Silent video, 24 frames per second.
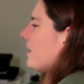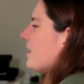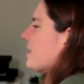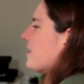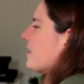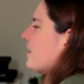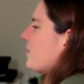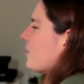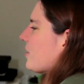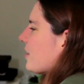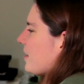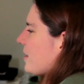And they
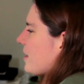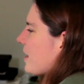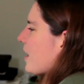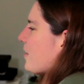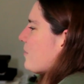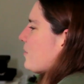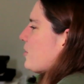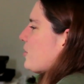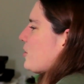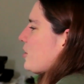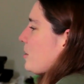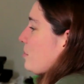said, okay, the
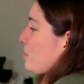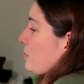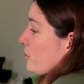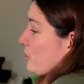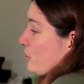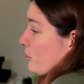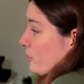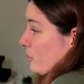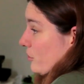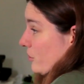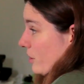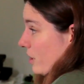average
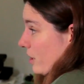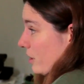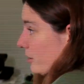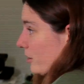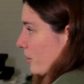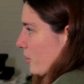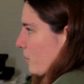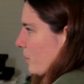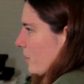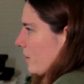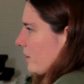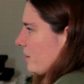temperature is not
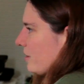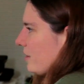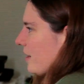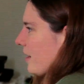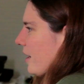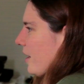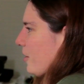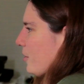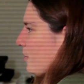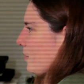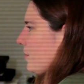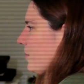lower
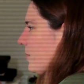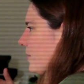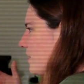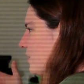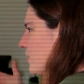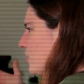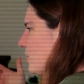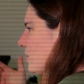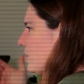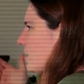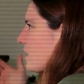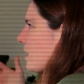now.
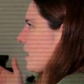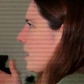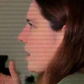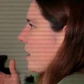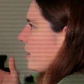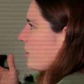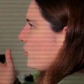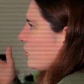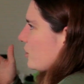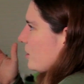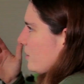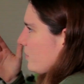so this guy
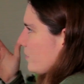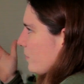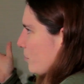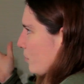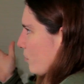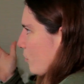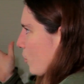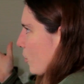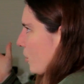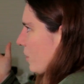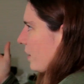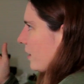actually even
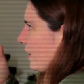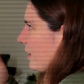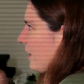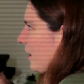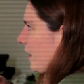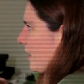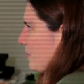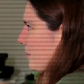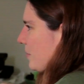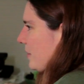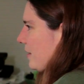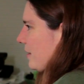more than
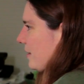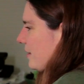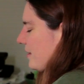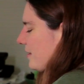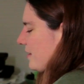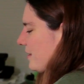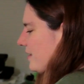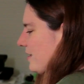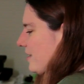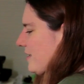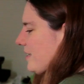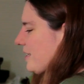claiming
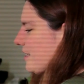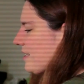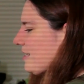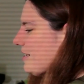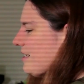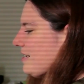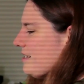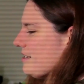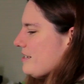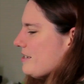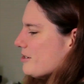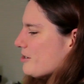the
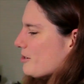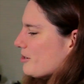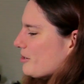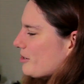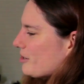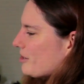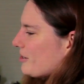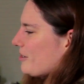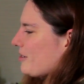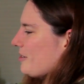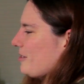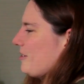16
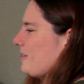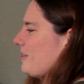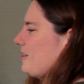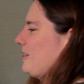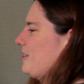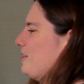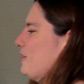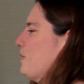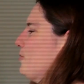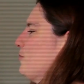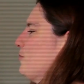year you